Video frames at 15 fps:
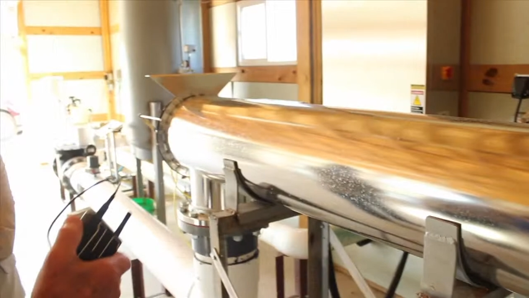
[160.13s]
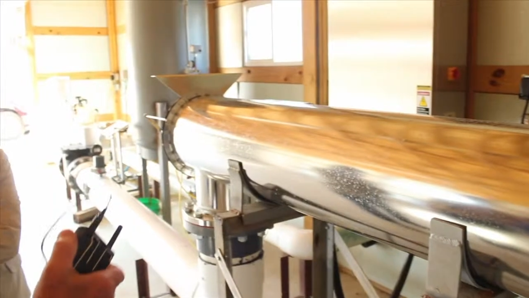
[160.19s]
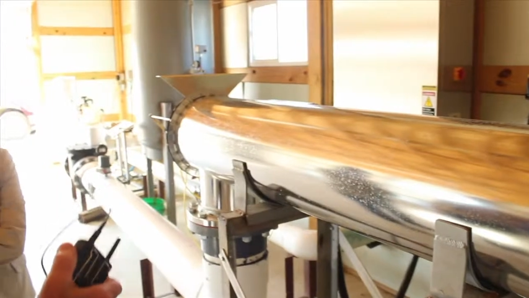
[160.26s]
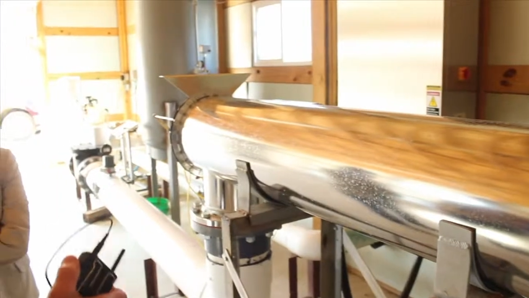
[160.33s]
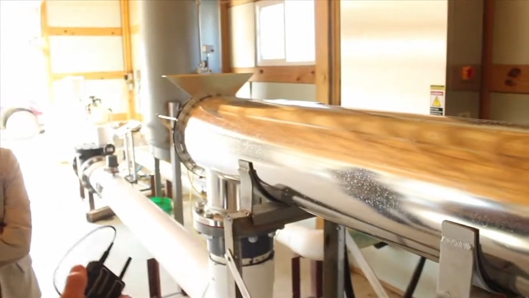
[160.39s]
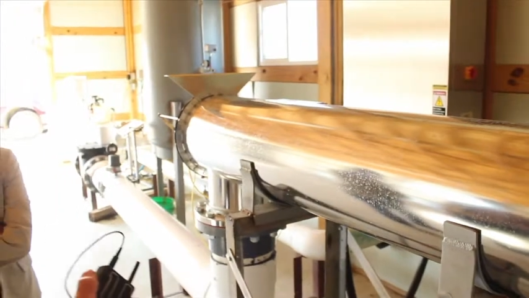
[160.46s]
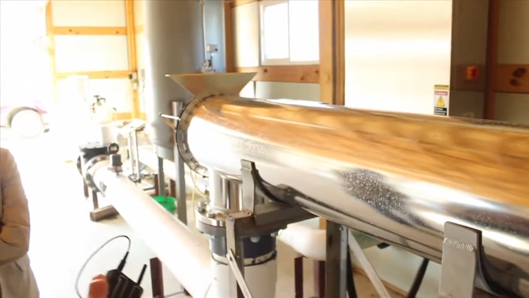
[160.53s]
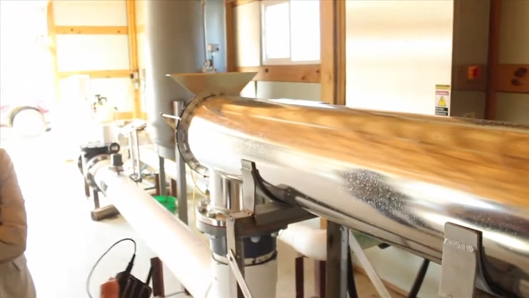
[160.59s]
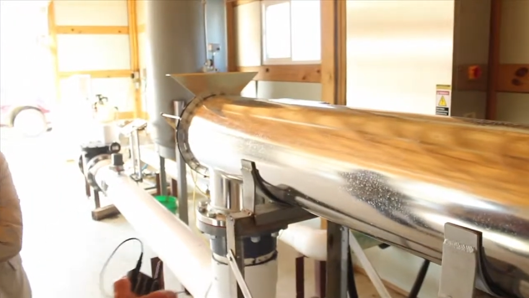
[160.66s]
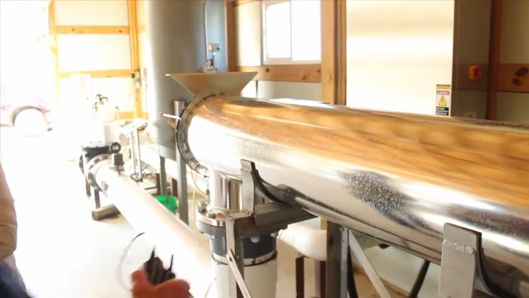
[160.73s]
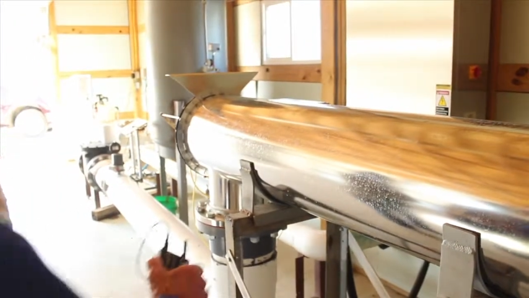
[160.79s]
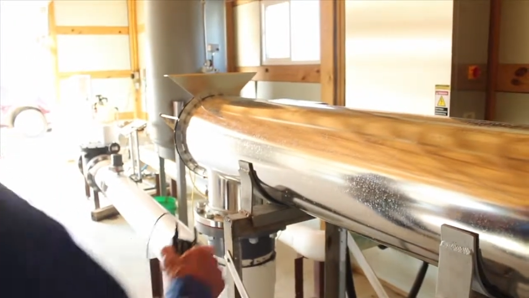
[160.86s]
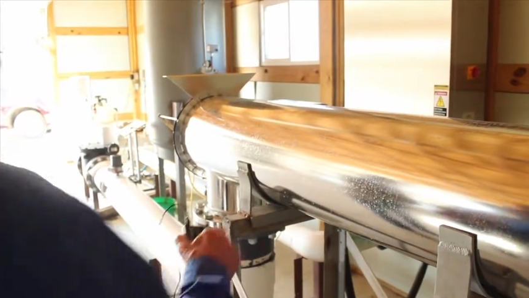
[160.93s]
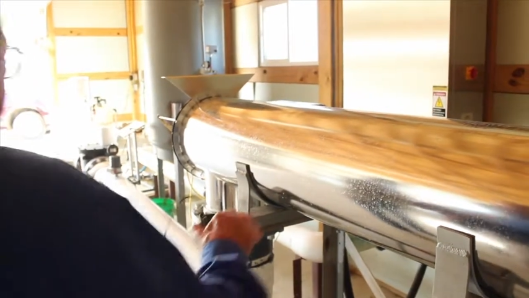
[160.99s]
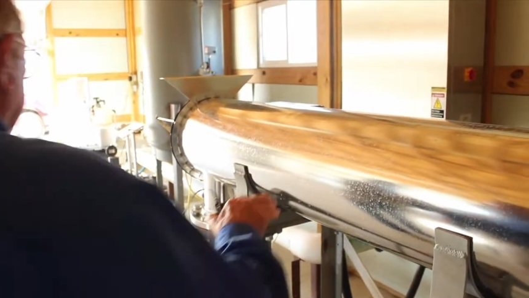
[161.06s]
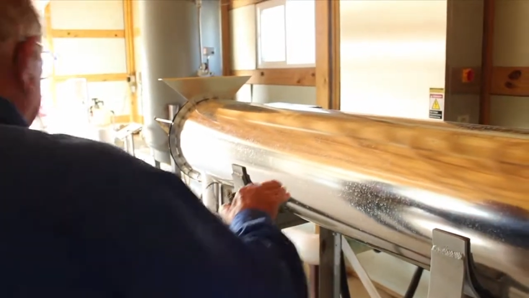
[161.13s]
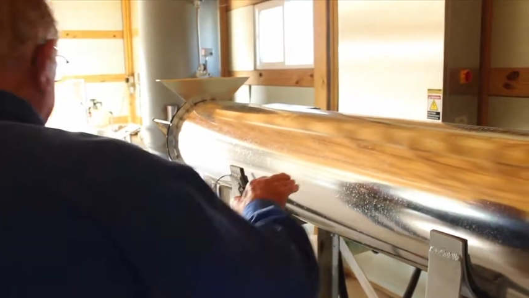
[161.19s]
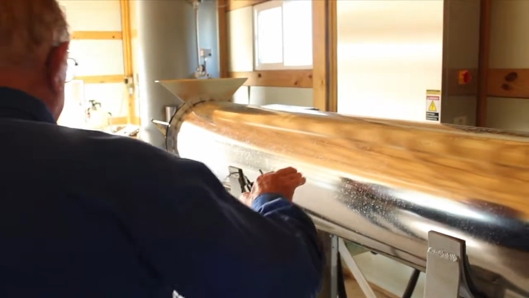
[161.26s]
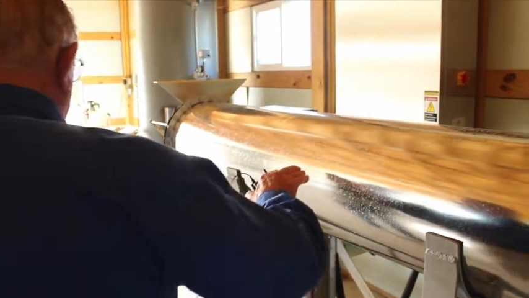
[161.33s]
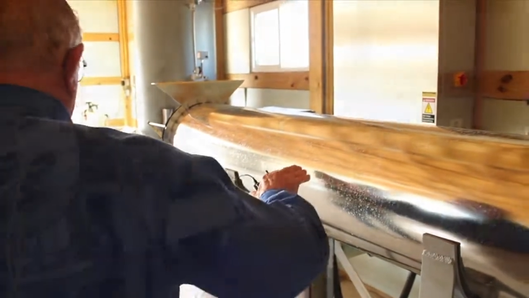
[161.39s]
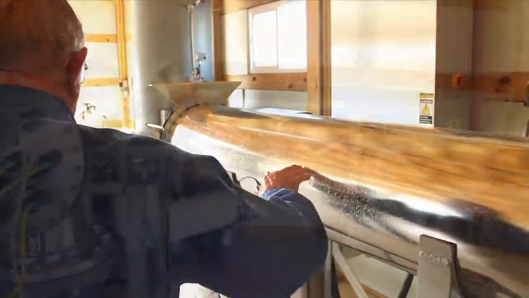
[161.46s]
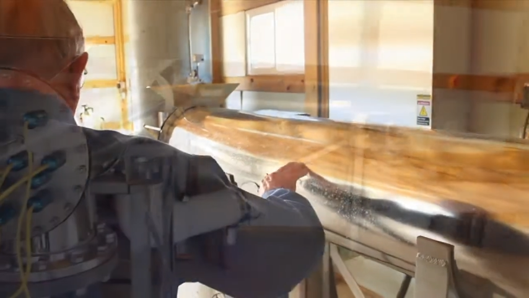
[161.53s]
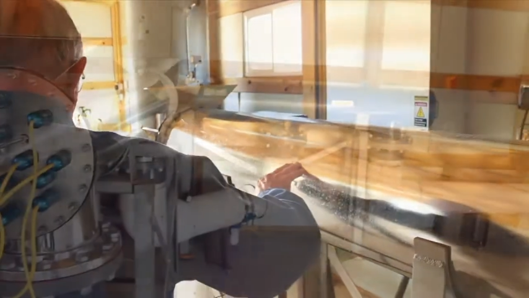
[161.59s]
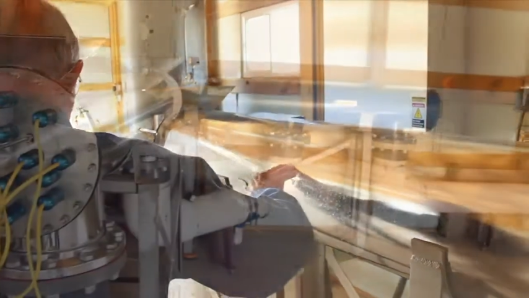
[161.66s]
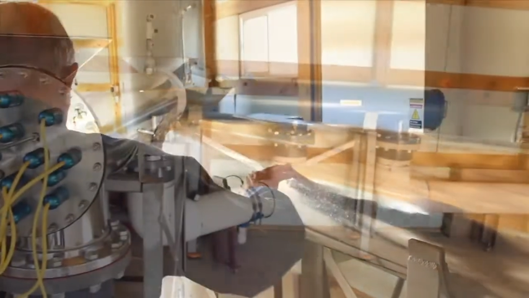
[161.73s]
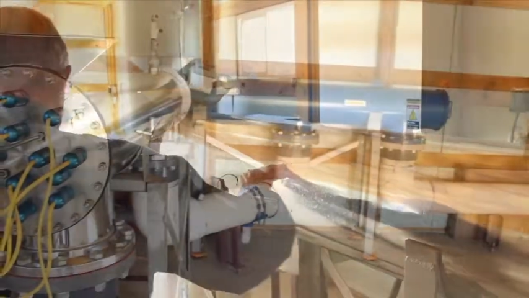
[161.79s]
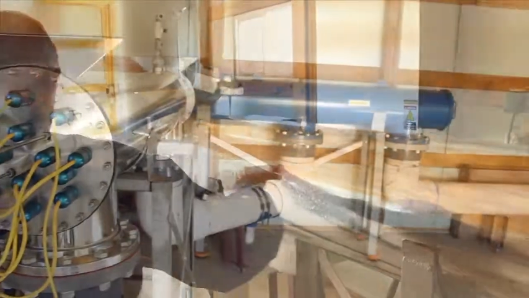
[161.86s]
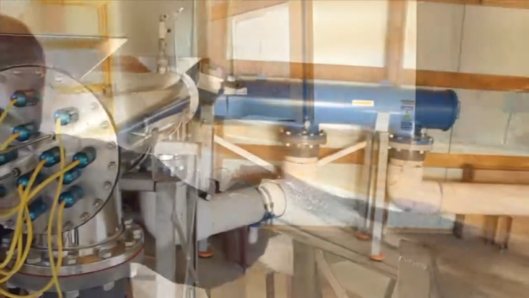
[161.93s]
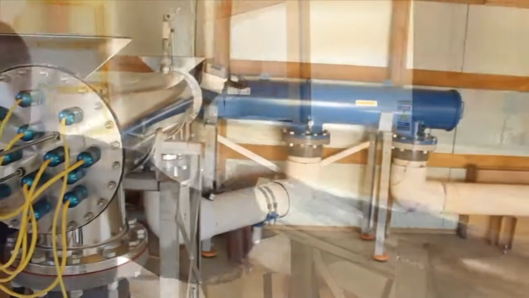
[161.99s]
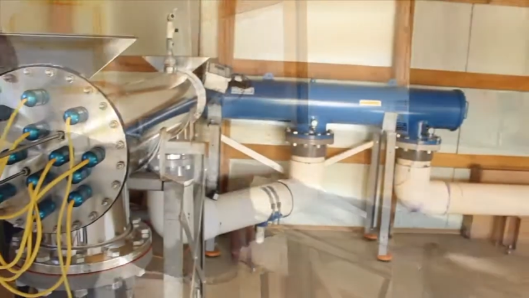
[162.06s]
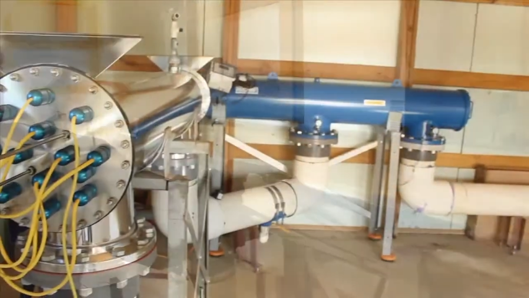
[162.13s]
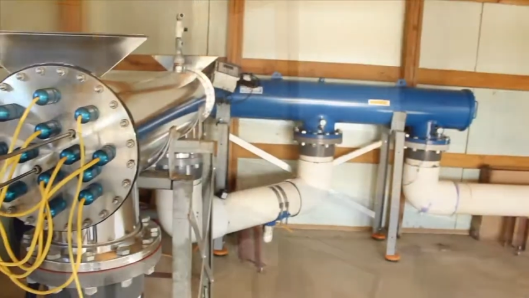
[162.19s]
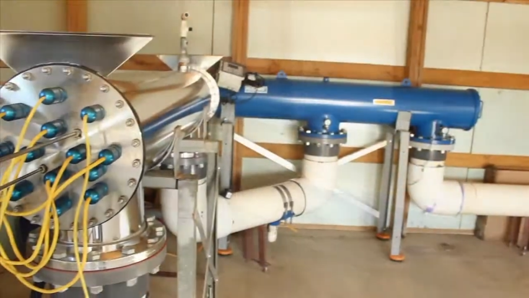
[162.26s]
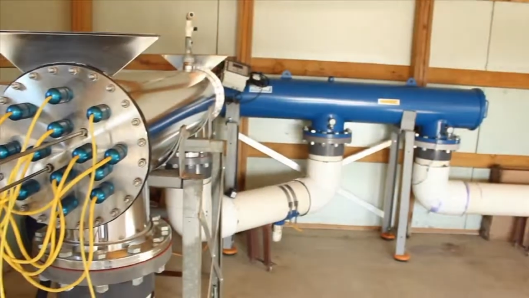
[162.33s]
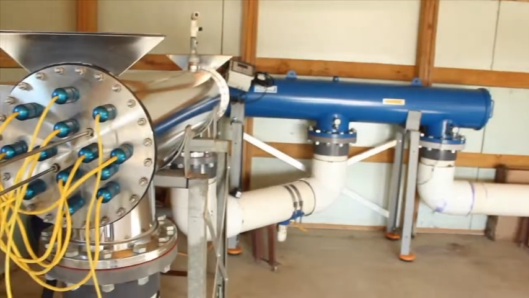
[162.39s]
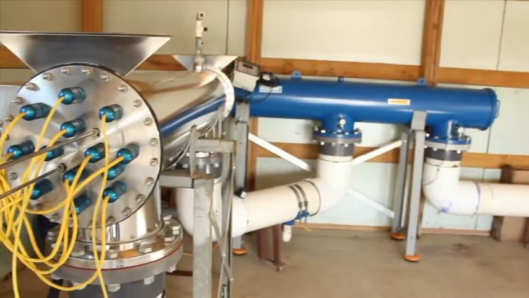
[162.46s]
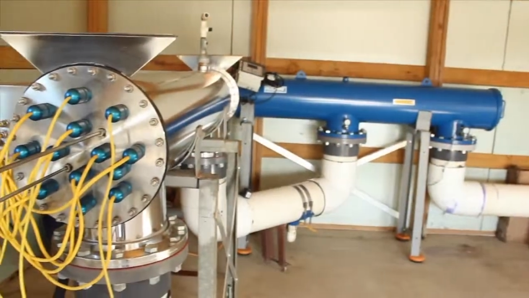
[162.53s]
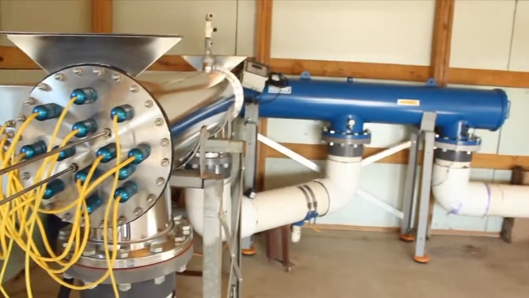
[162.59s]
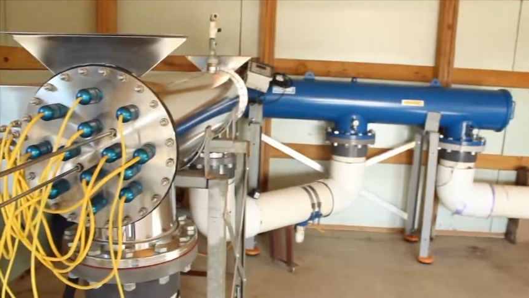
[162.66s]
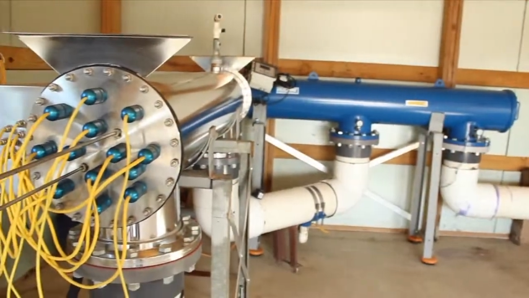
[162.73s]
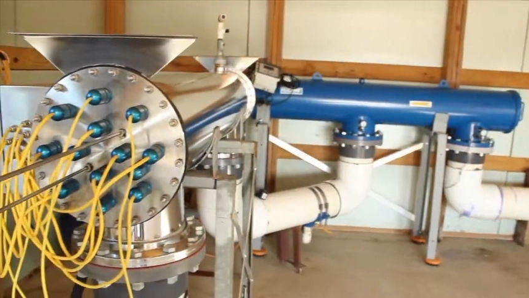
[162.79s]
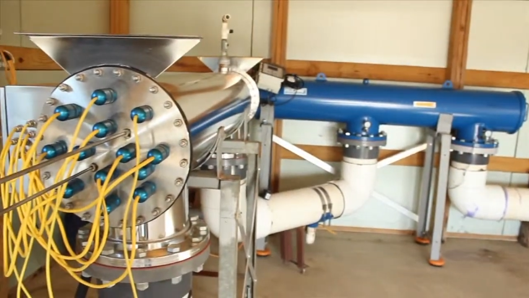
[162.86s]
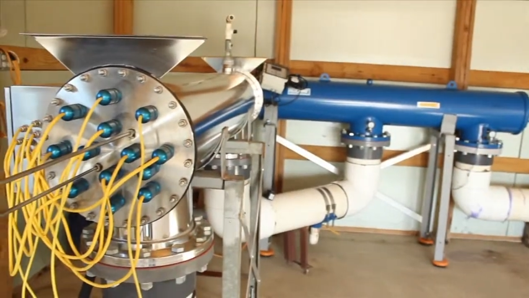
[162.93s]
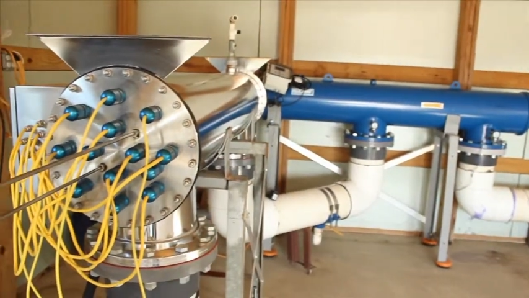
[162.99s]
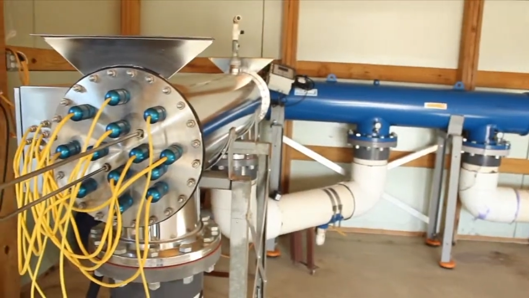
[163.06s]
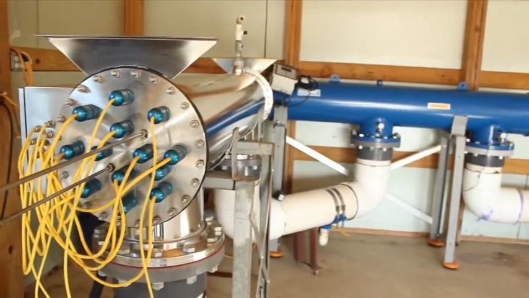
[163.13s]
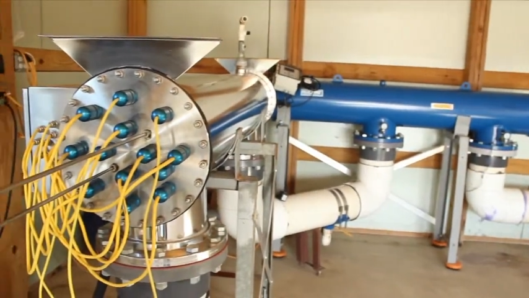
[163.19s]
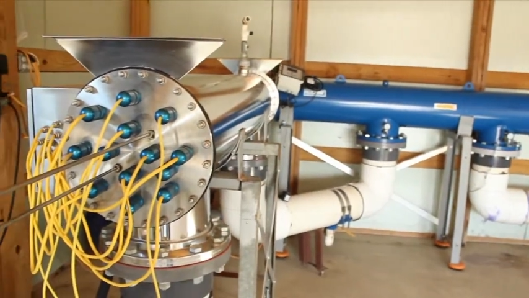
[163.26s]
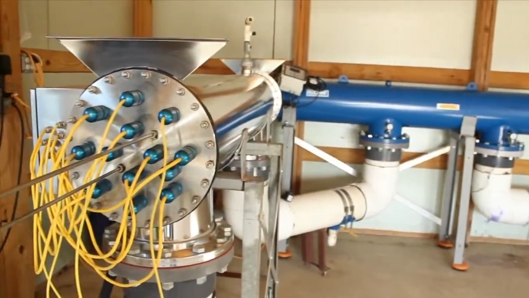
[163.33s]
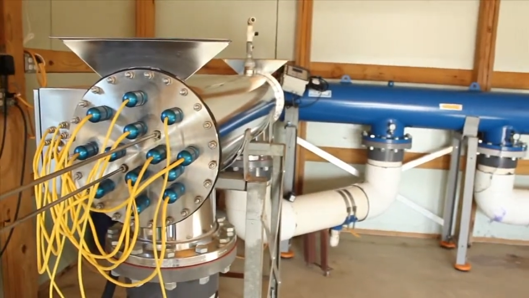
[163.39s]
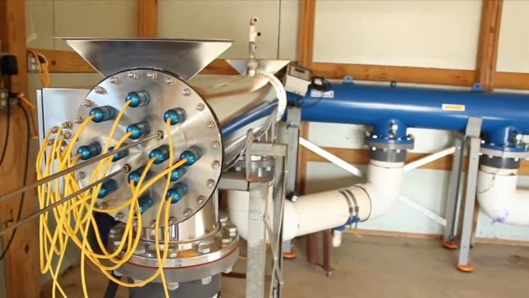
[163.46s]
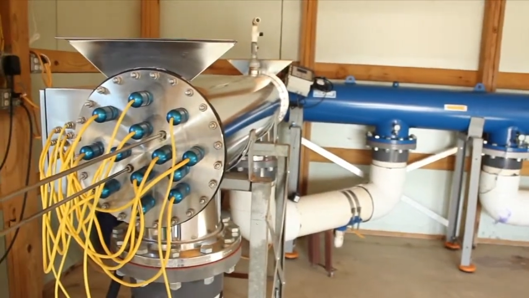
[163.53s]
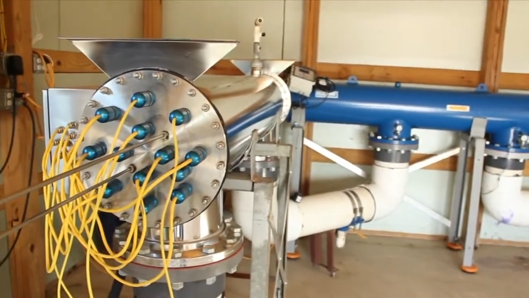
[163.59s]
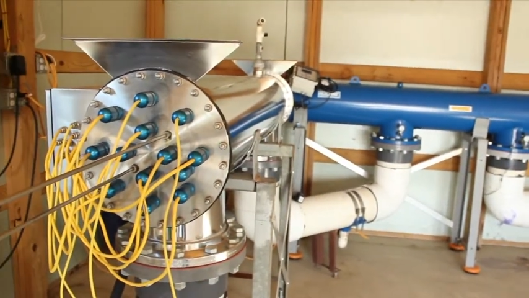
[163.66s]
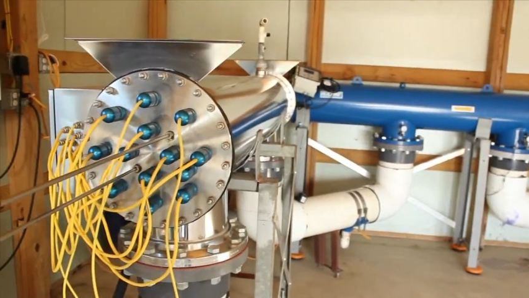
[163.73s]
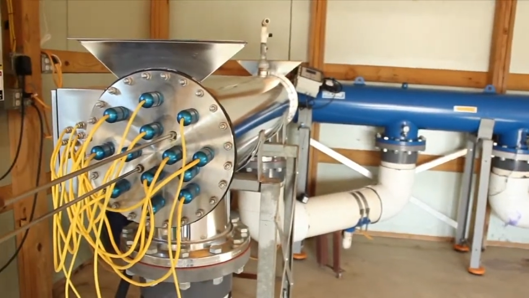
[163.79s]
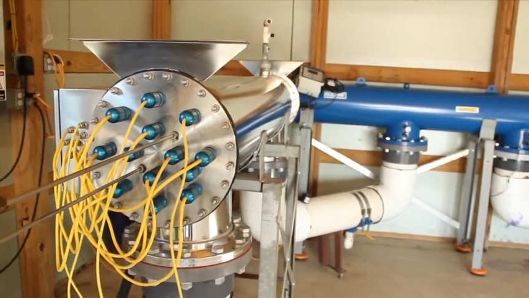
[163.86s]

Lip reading: No face is visible, so there are no lips to read.